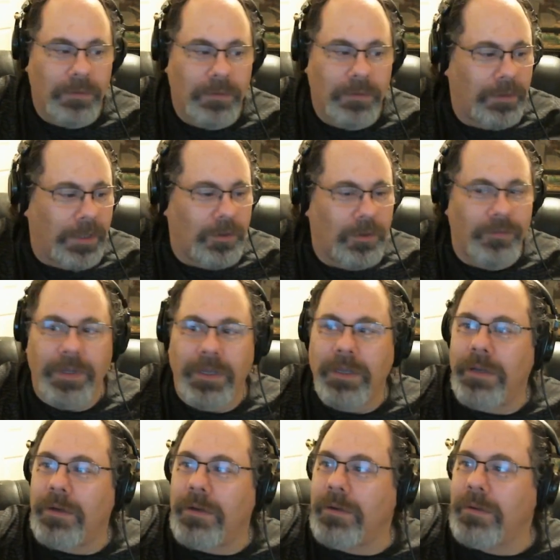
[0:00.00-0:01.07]
like over
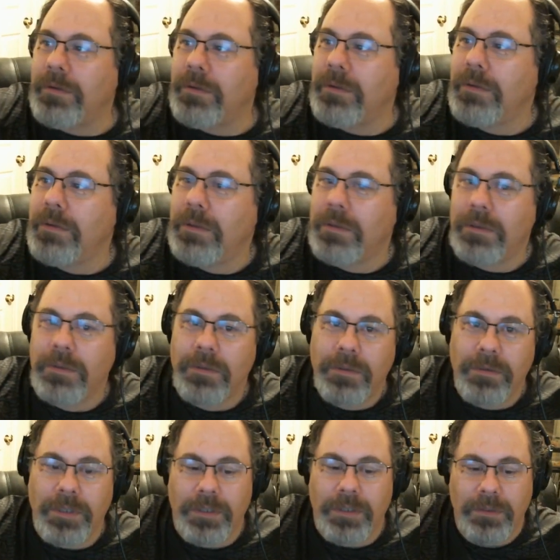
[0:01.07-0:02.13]
here,
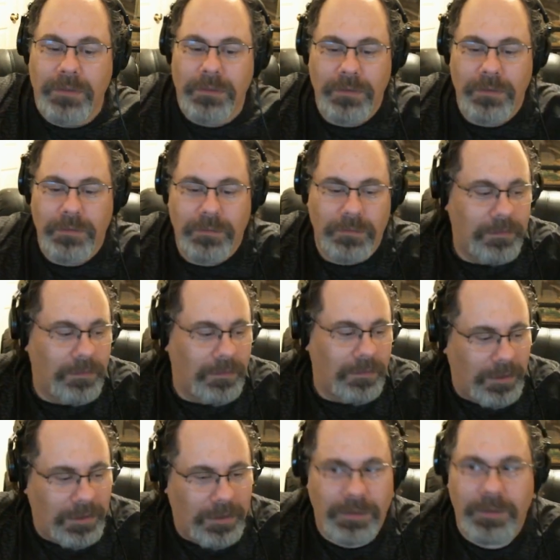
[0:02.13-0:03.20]
then
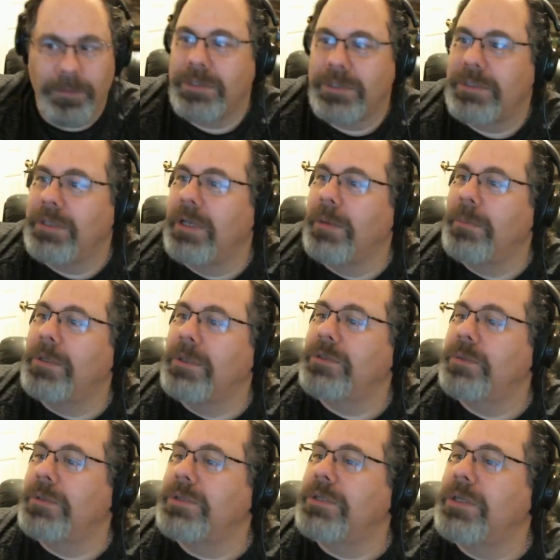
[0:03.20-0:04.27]
let me see. I'm going to
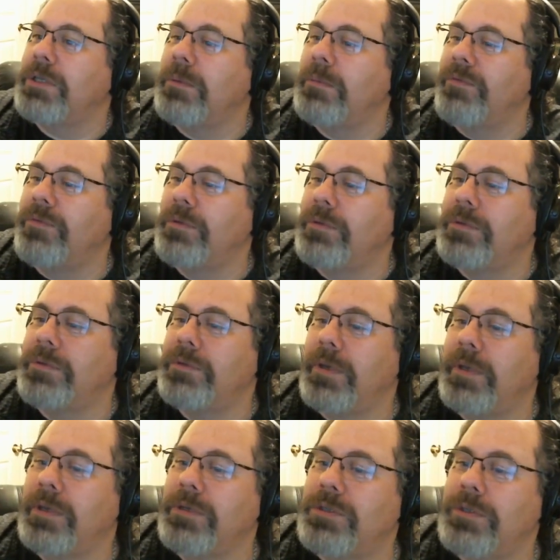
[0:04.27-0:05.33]
switch camera views so
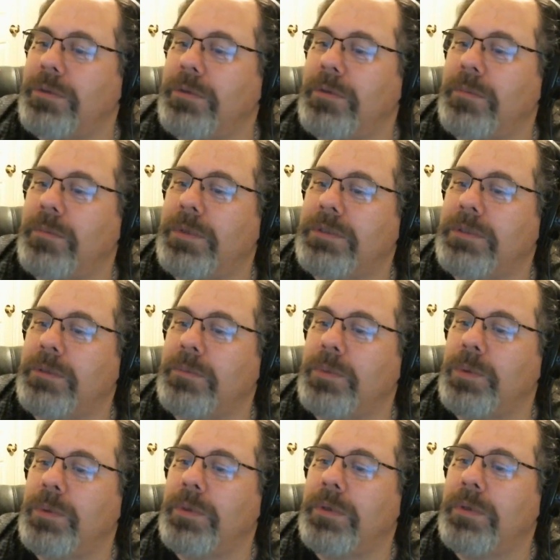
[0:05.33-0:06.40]
I can show you the mixing
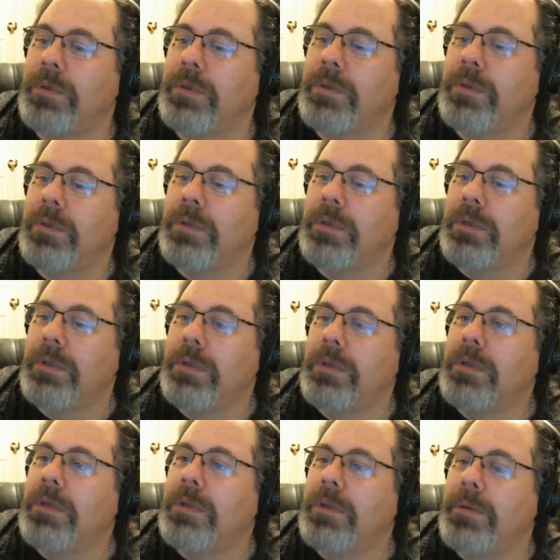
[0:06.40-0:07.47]
board,
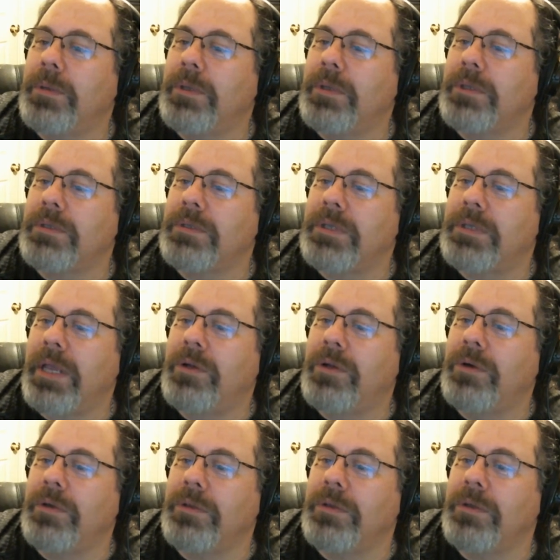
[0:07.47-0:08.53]
because I
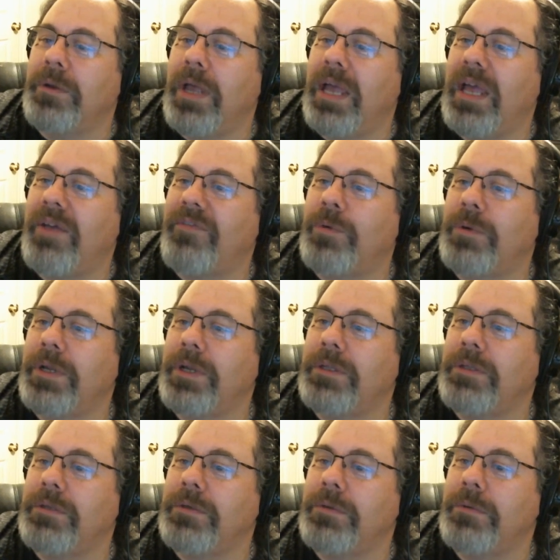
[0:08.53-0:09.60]
couldn't do half of what I
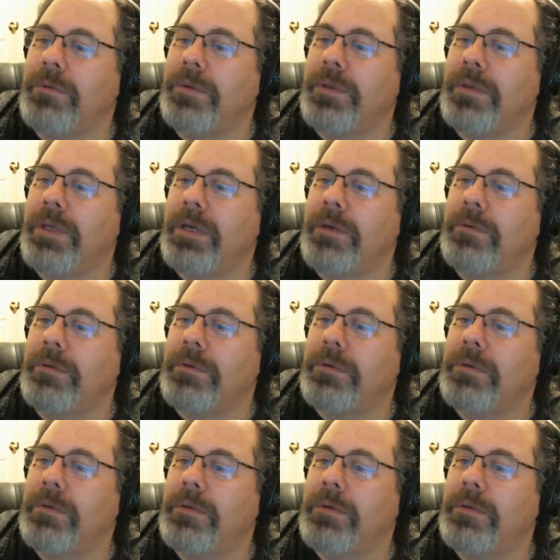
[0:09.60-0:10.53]
do without